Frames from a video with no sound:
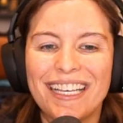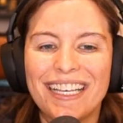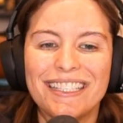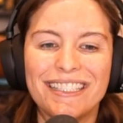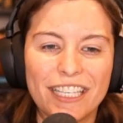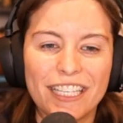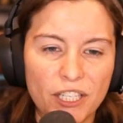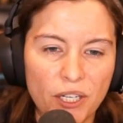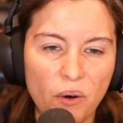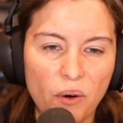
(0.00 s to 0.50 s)

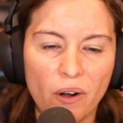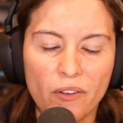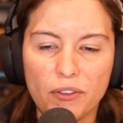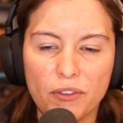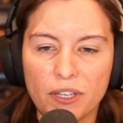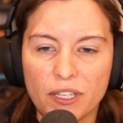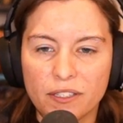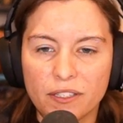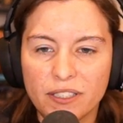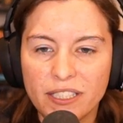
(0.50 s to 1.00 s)
Ditto on
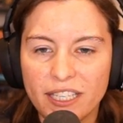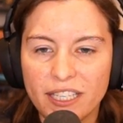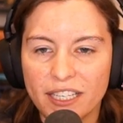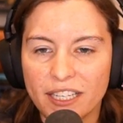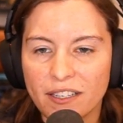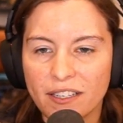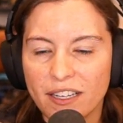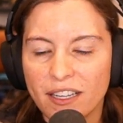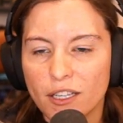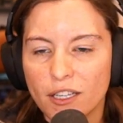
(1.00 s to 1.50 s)
the
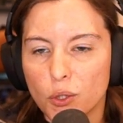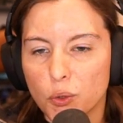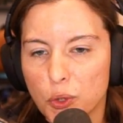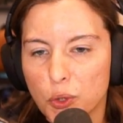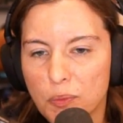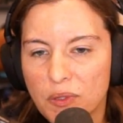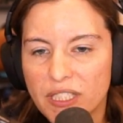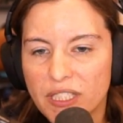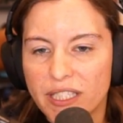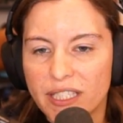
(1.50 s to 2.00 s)
seeding.
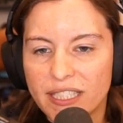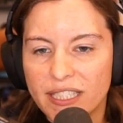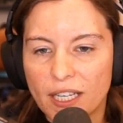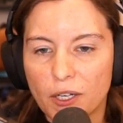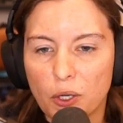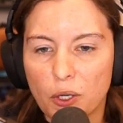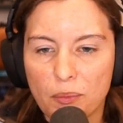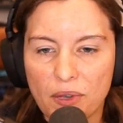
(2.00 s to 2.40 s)
Group C, Serral,